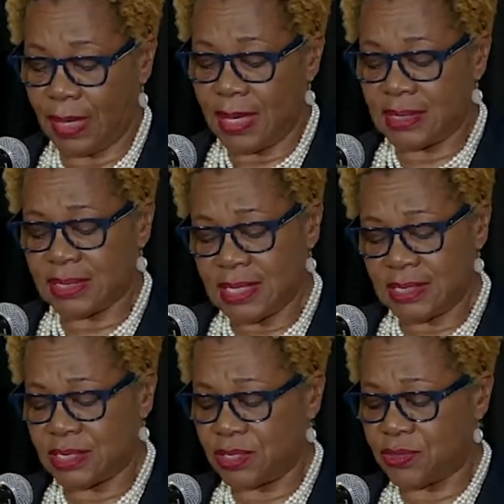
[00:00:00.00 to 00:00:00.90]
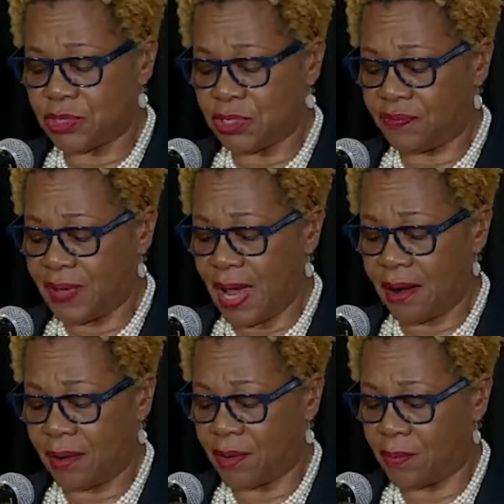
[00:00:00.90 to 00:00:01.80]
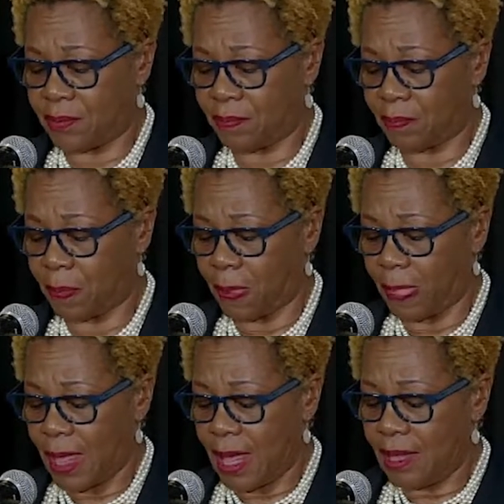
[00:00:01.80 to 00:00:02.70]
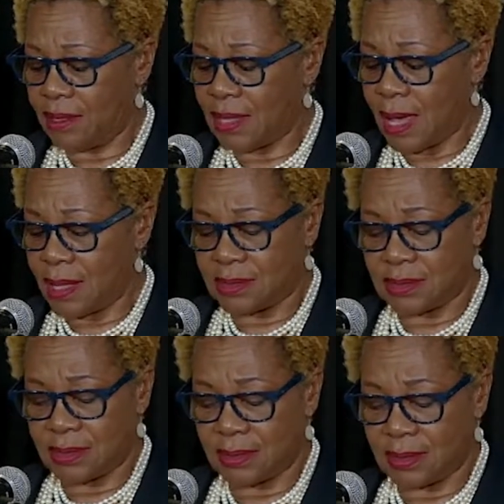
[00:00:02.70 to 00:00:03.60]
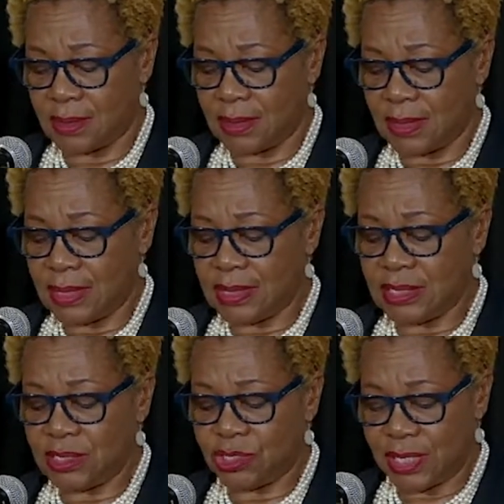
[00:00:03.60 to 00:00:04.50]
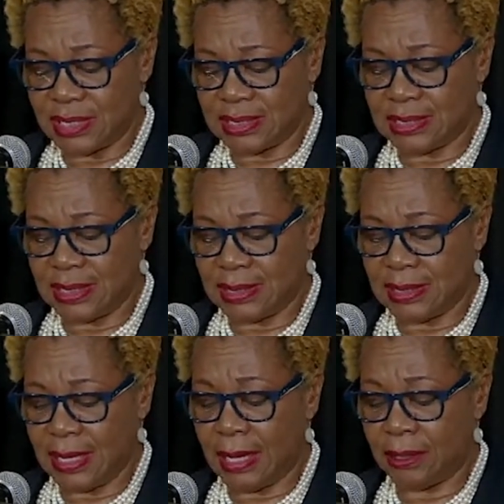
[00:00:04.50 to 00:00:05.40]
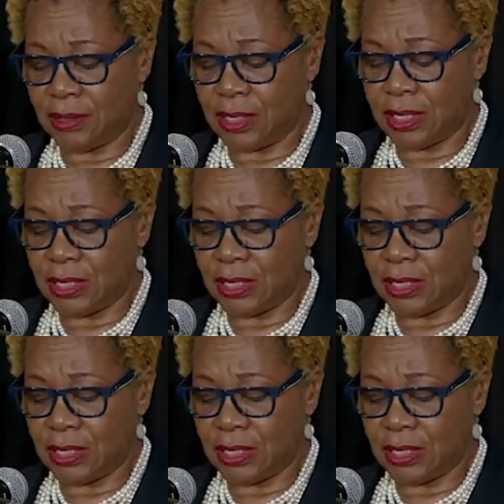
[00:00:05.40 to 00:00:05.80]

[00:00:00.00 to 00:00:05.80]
is an institution of CARICOM that is interested in